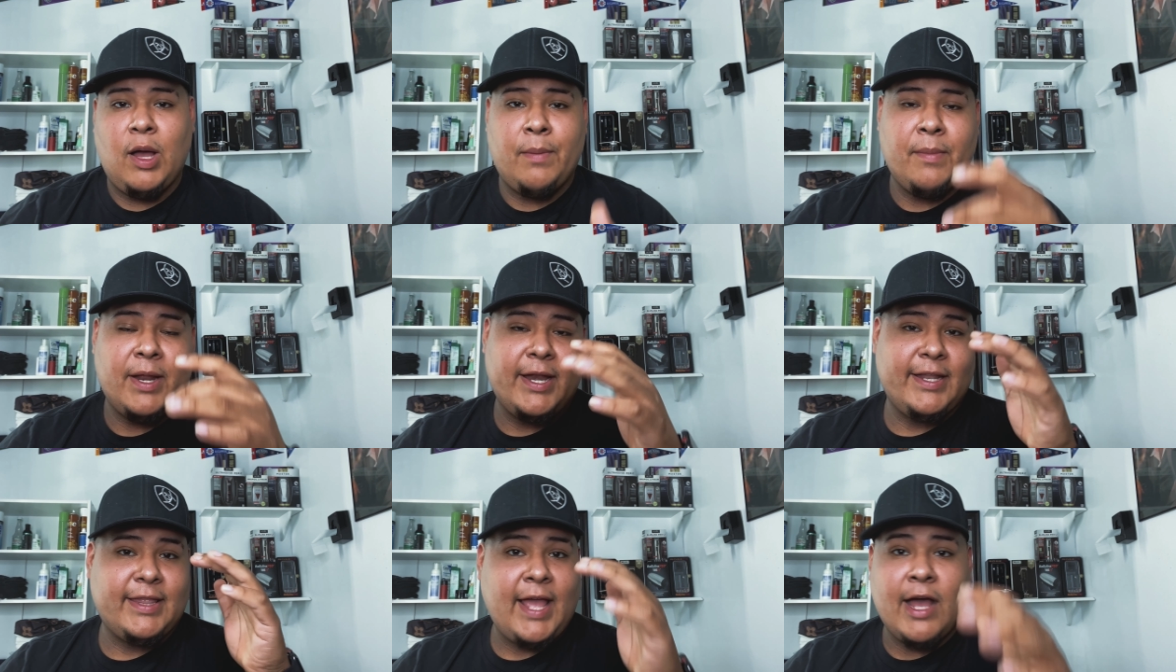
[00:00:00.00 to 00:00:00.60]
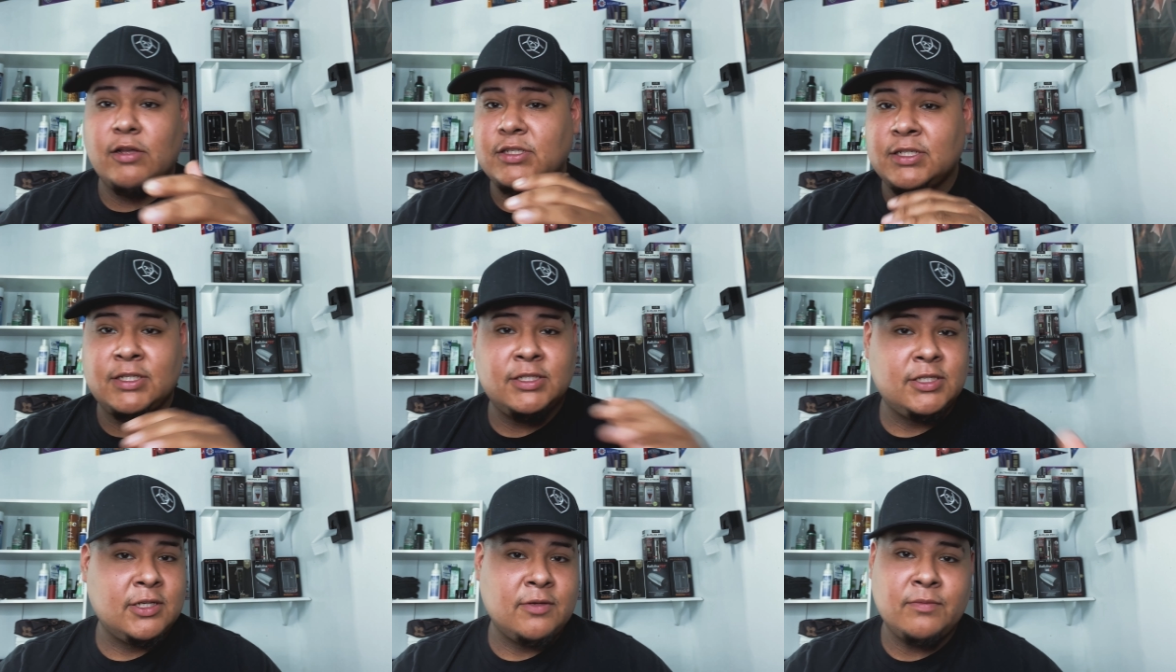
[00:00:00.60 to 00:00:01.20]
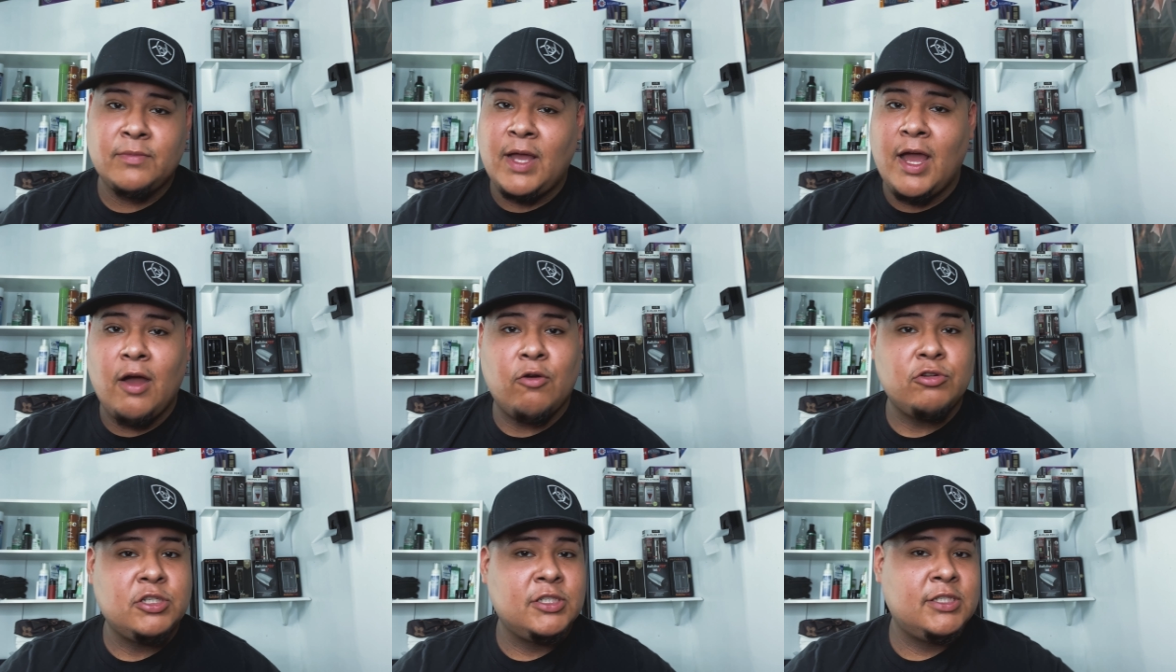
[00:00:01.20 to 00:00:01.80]
I'm at a thousand and some
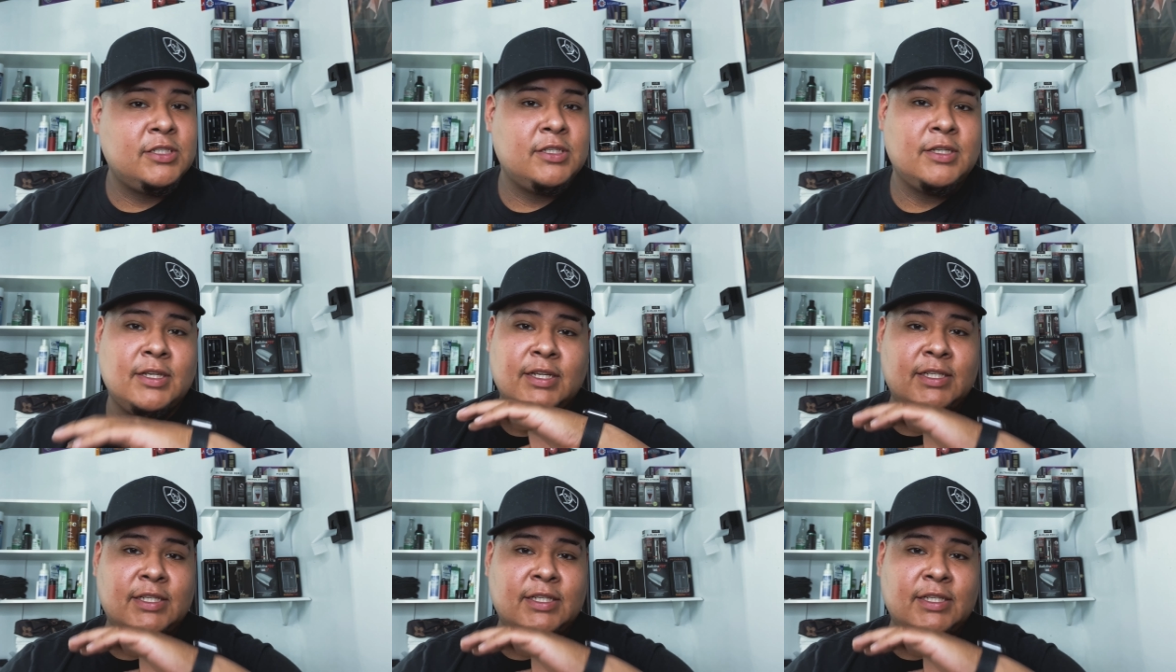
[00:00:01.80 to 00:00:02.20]
hours.